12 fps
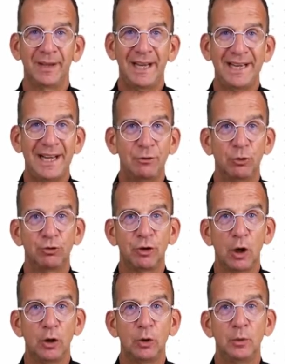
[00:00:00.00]
and that will
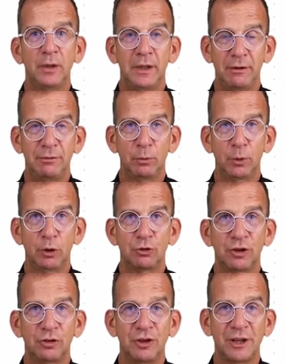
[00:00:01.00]
show you if you were
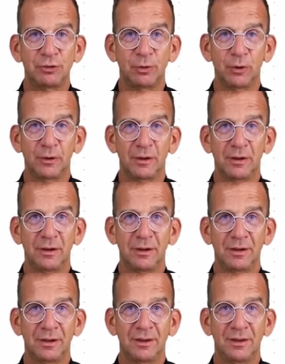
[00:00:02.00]
successful.
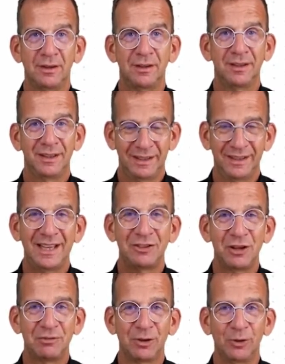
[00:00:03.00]

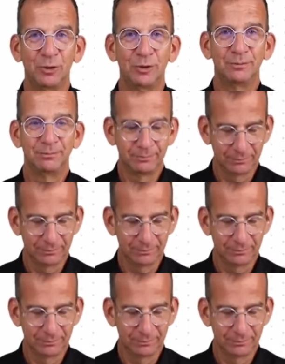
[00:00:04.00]
Let's have a look.